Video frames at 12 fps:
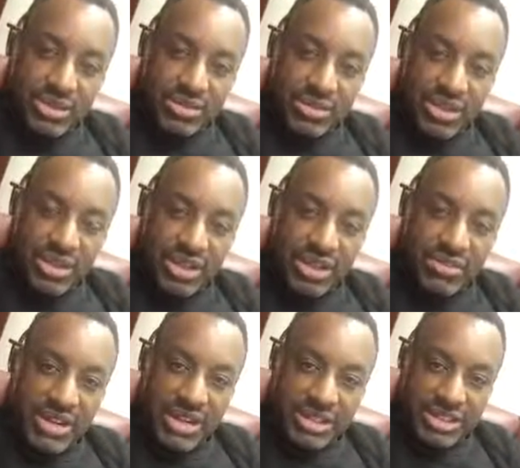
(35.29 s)
We built a
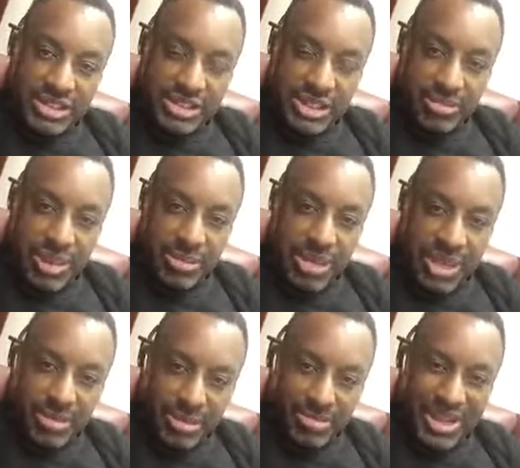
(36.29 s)
good relationship. I
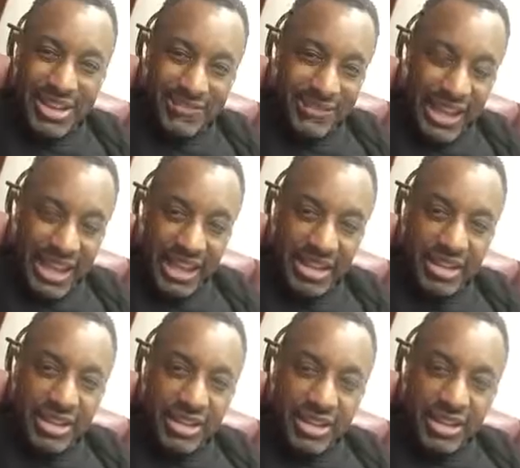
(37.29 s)
became a big
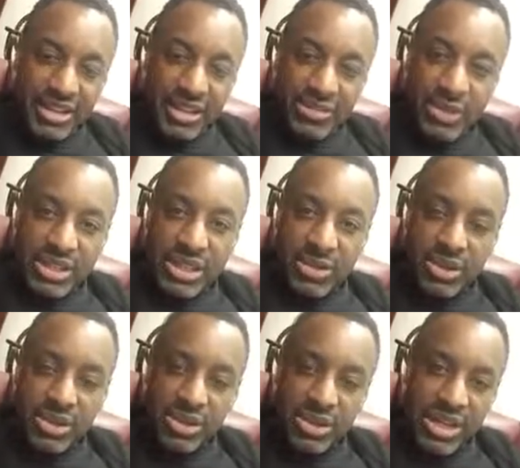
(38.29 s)
fan of what they were
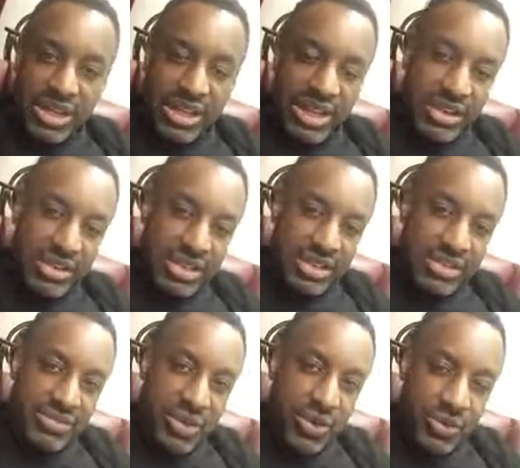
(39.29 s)
doing in the areas
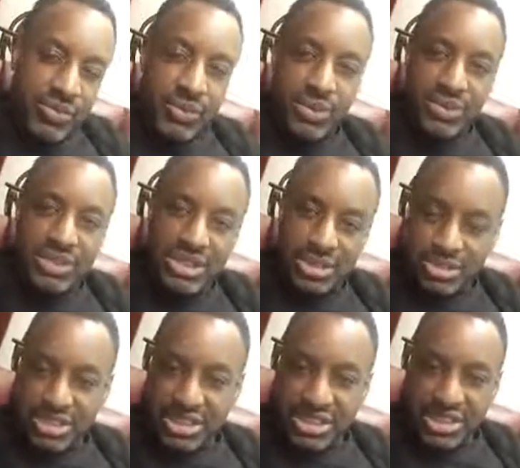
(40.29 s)
of whole foods and
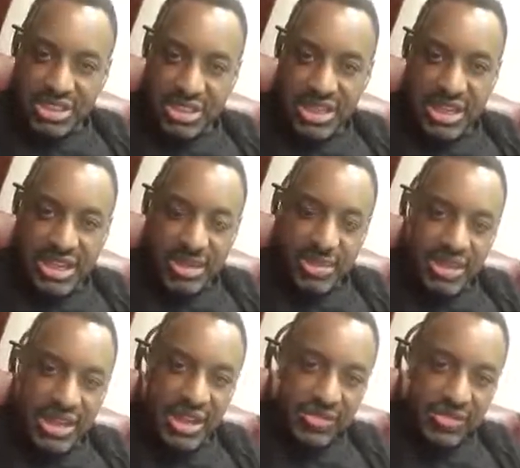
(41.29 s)
nutrition and that type of thing.